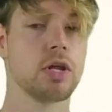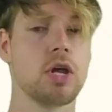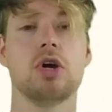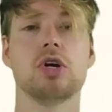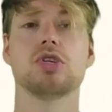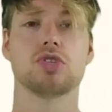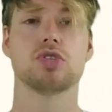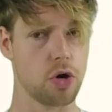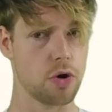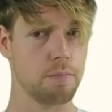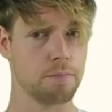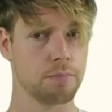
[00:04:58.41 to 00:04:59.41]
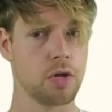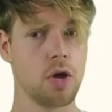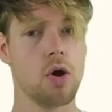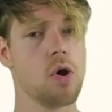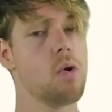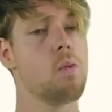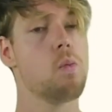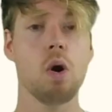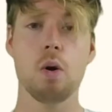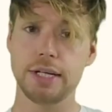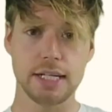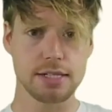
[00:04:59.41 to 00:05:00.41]
So What we
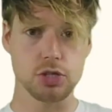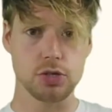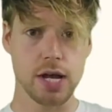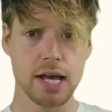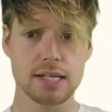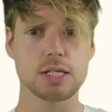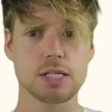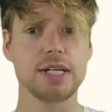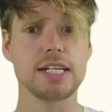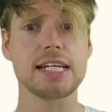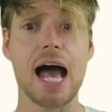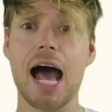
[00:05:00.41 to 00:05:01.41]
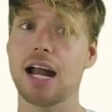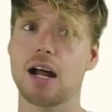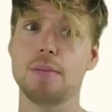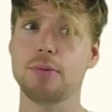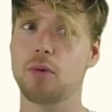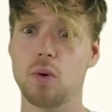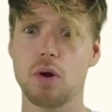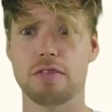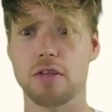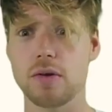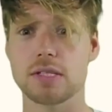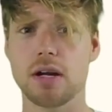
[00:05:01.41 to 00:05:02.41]
need to do next is we need to add up all of those
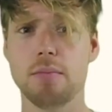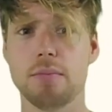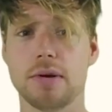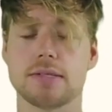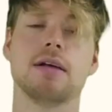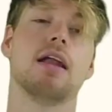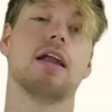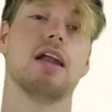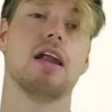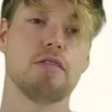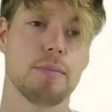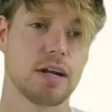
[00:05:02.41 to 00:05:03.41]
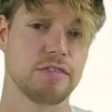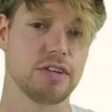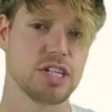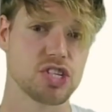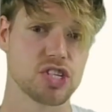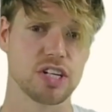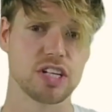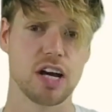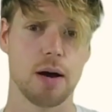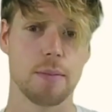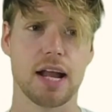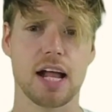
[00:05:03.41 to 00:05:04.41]
numbers. Love a bit of addition, coming
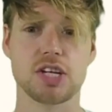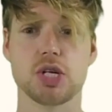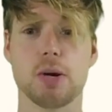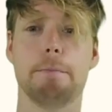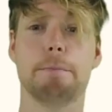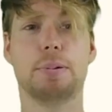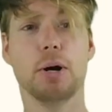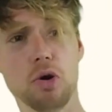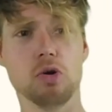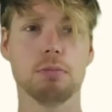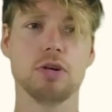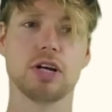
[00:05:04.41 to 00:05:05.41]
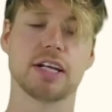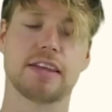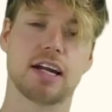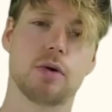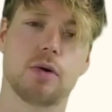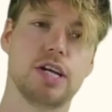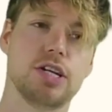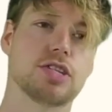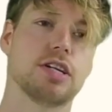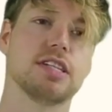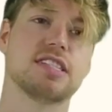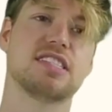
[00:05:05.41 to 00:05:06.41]
you. Boom, look at that equation,
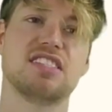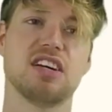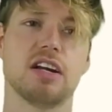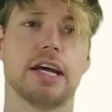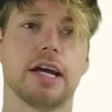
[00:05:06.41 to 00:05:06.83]
stunning.